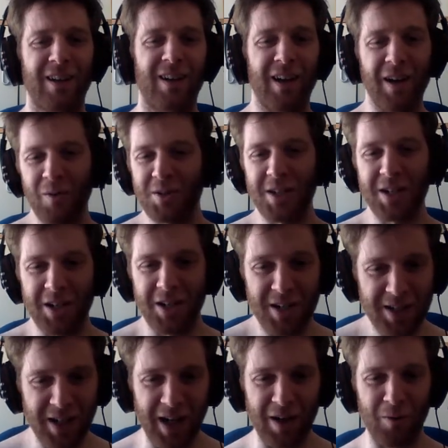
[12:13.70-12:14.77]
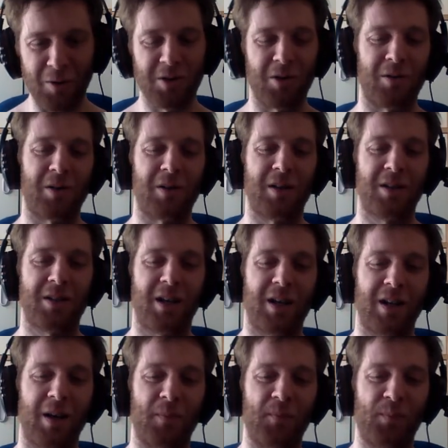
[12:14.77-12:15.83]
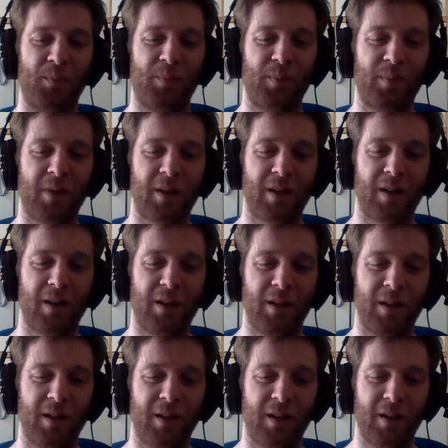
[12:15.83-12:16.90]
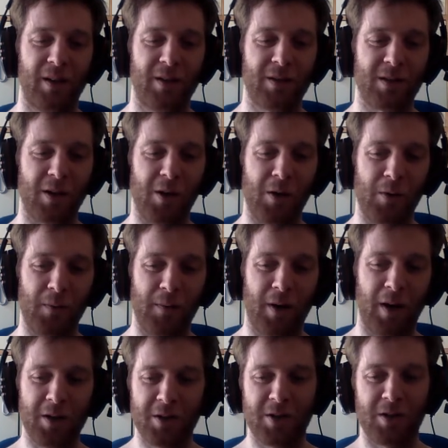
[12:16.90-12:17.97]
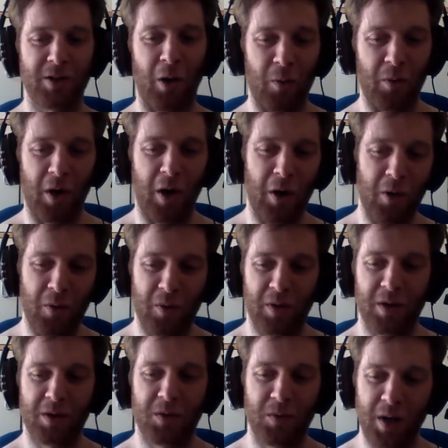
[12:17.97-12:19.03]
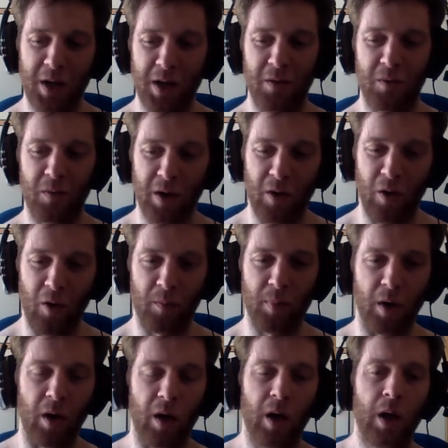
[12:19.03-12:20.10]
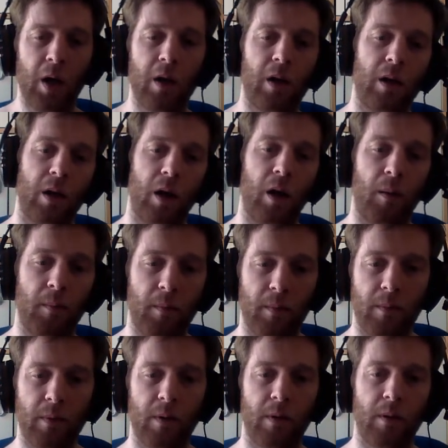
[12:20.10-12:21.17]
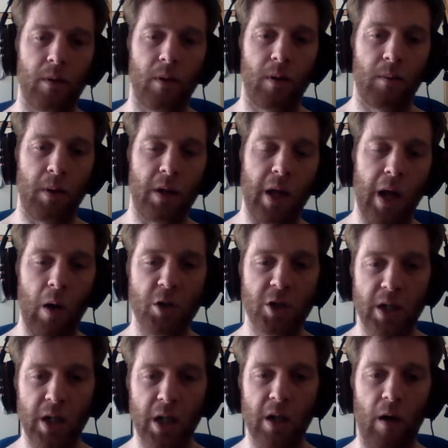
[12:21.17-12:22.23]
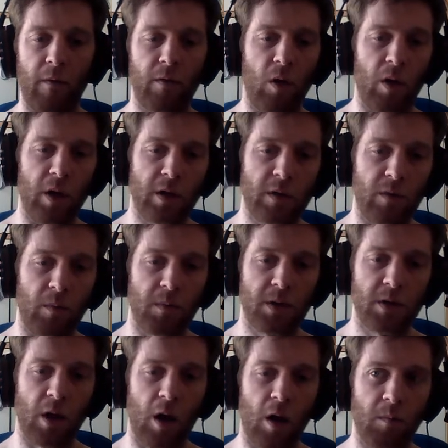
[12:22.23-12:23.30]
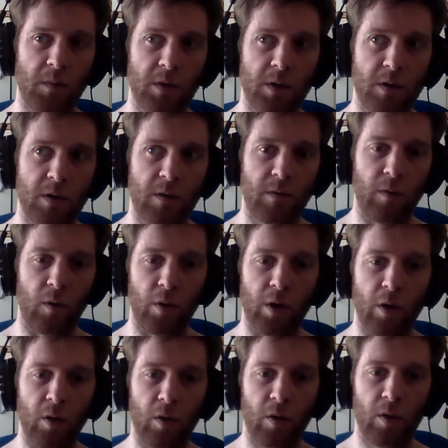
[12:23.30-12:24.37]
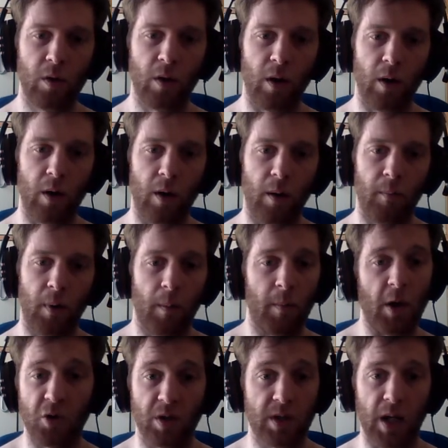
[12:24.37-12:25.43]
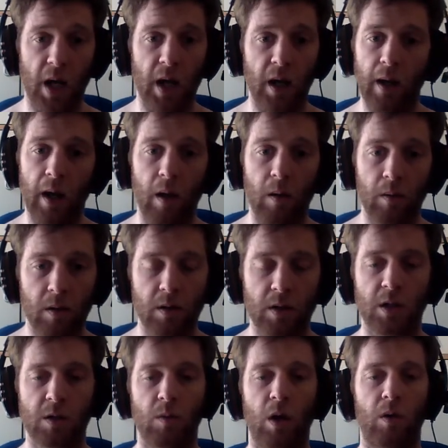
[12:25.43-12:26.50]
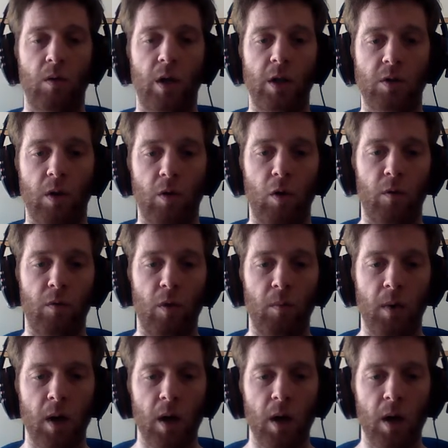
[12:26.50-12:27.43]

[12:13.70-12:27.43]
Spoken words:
And then what's he going to say? What's the doctor going to say then? So I just don't know. It's really, really odd. But I mean, the LGD that I've got is from Psalms for You. I might just say it now because that's where I got it from.